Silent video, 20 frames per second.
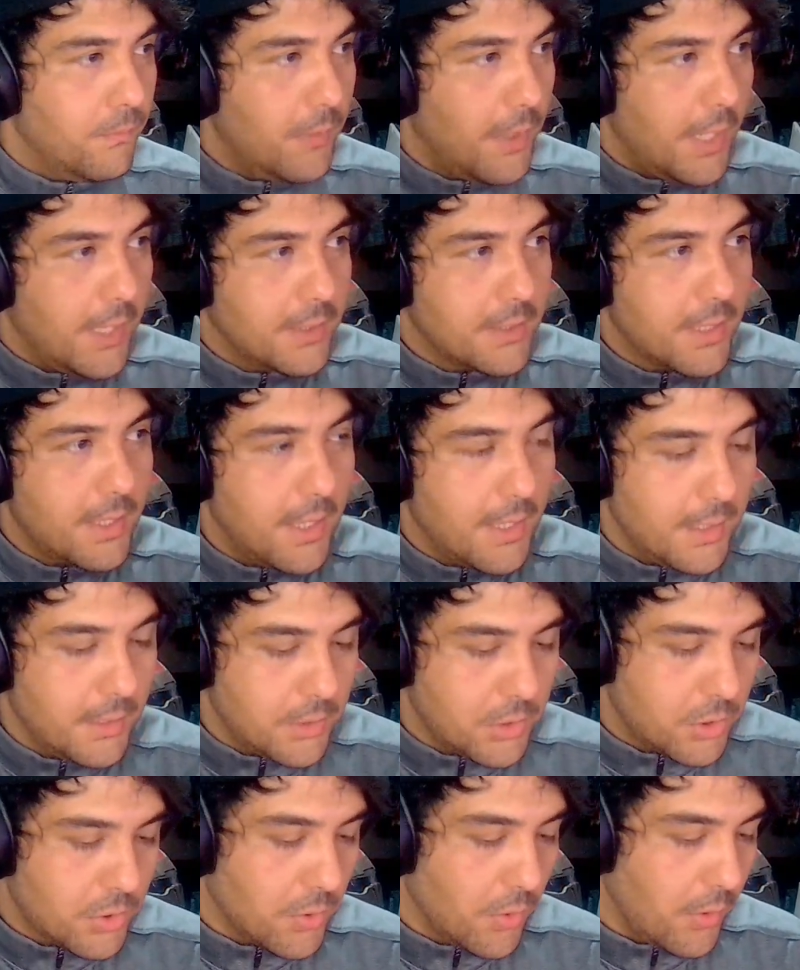And
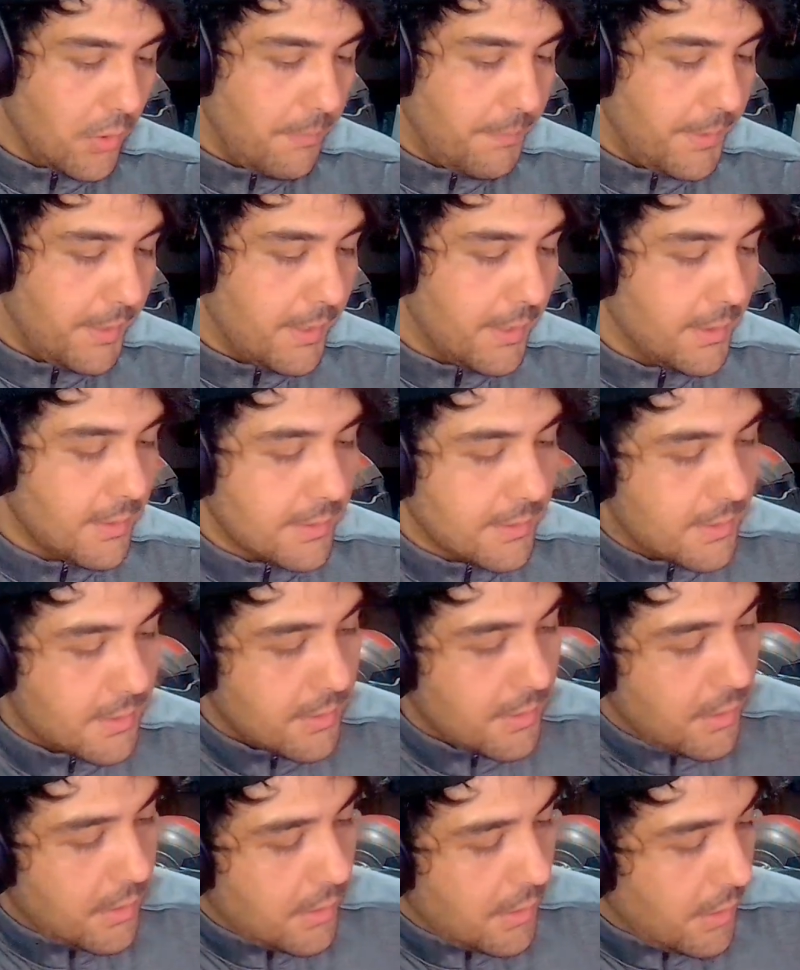tonight's story begins.
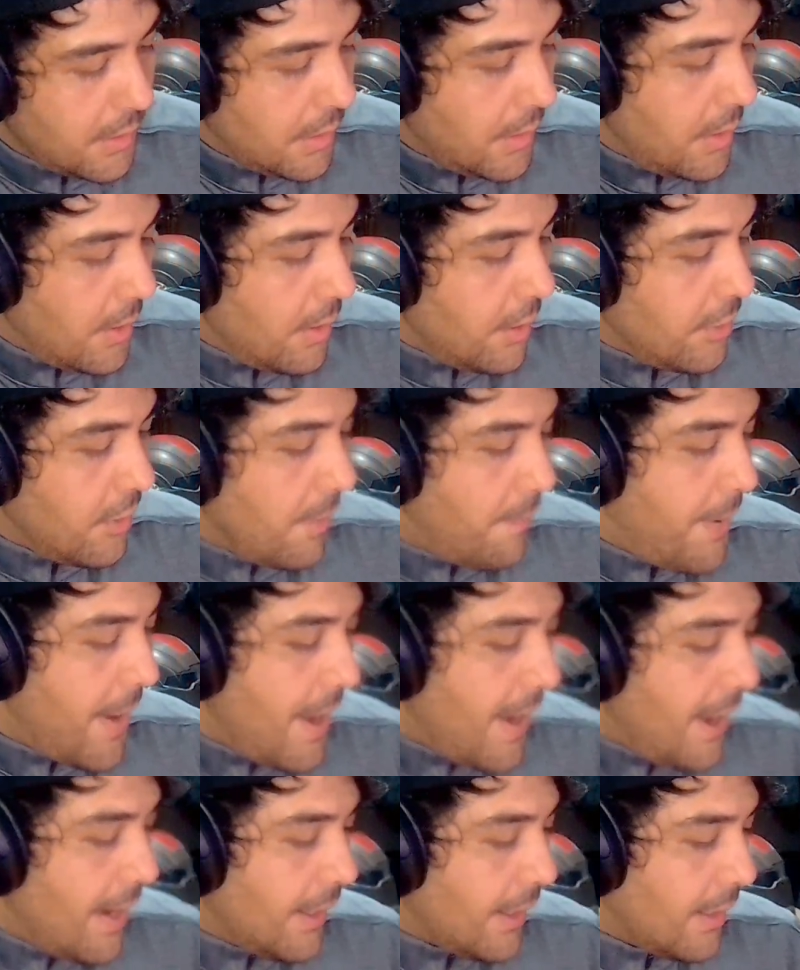The
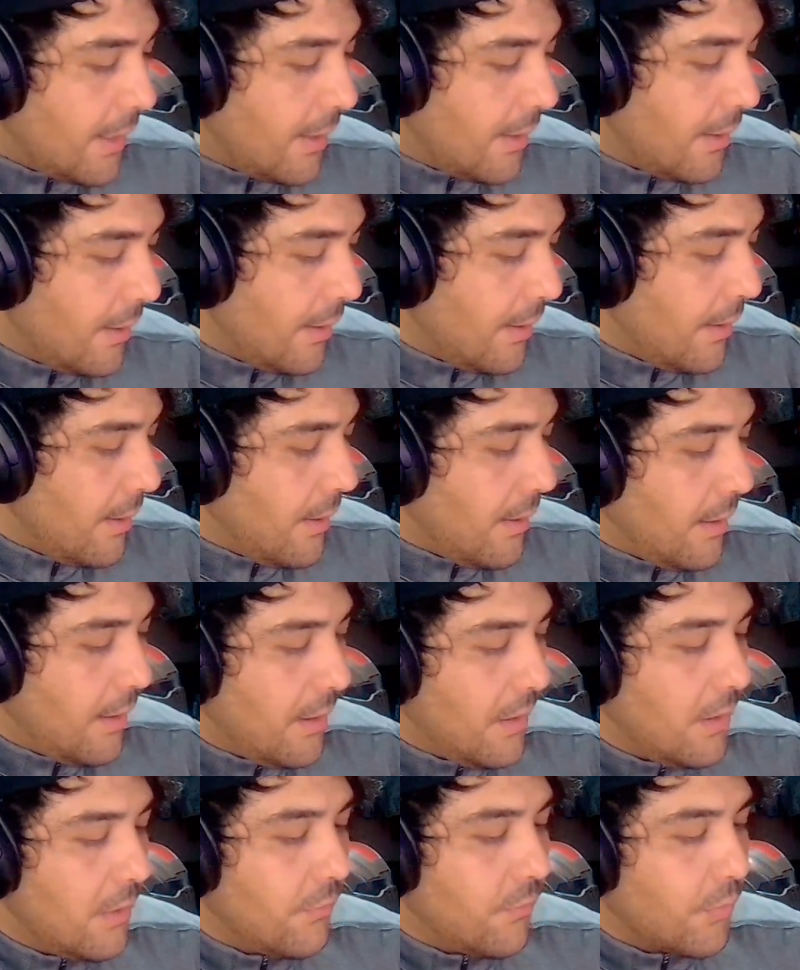Pack
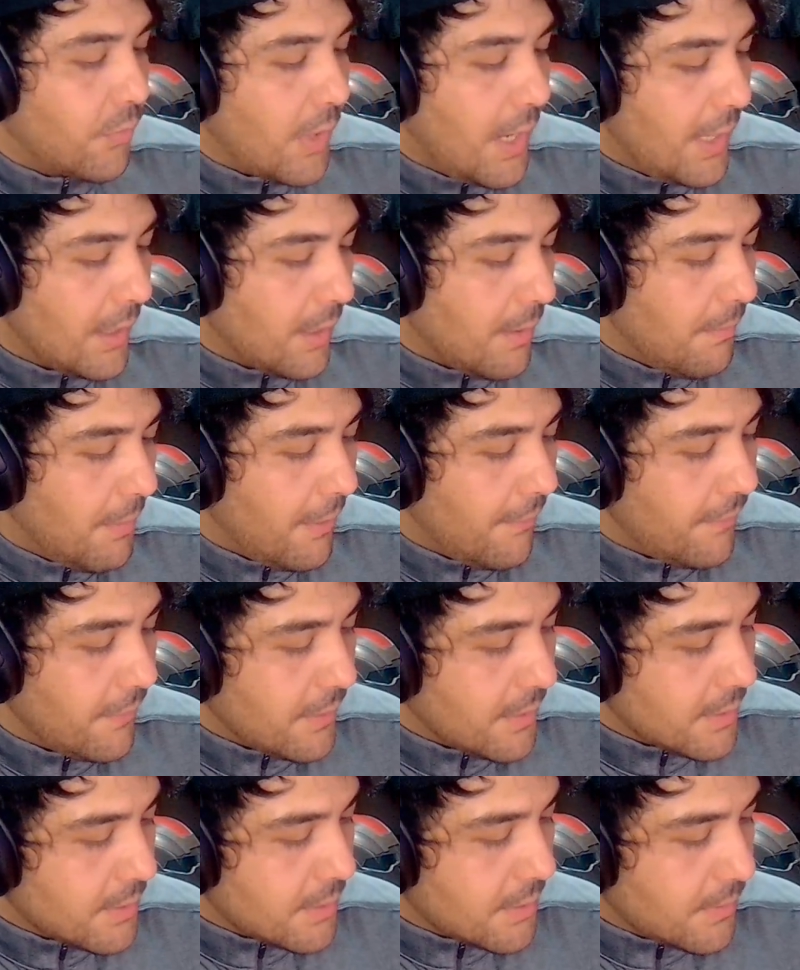of Ragamuffins.